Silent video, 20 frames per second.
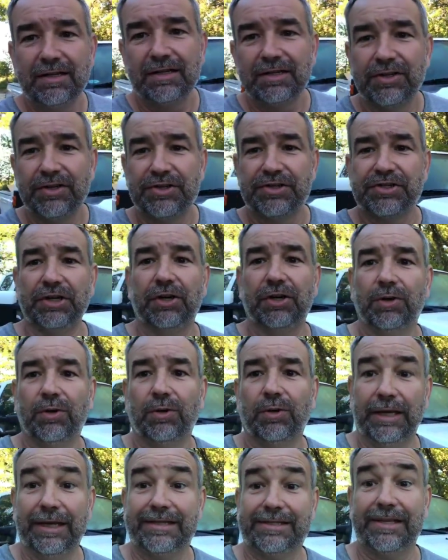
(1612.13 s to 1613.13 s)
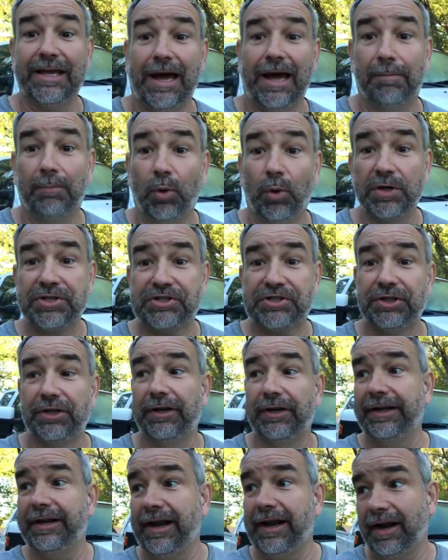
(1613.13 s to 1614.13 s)
So it's that moisture
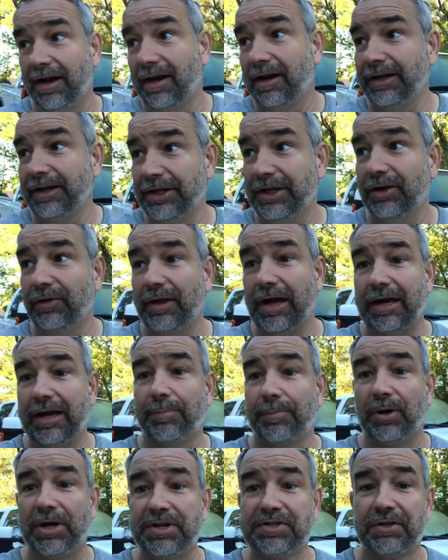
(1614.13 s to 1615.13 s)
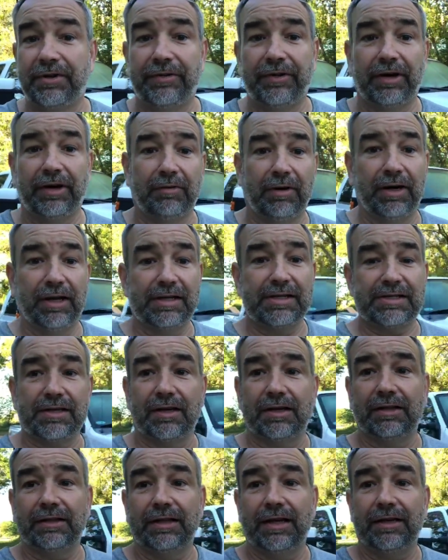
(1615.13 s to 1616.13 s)
in the air, you know, that compressor in there running,
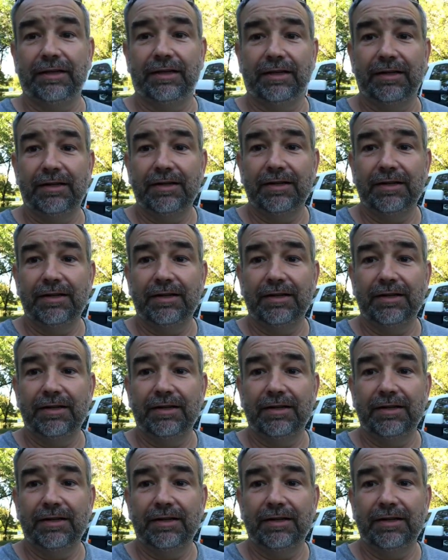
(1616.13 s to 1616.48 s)
sucking that in.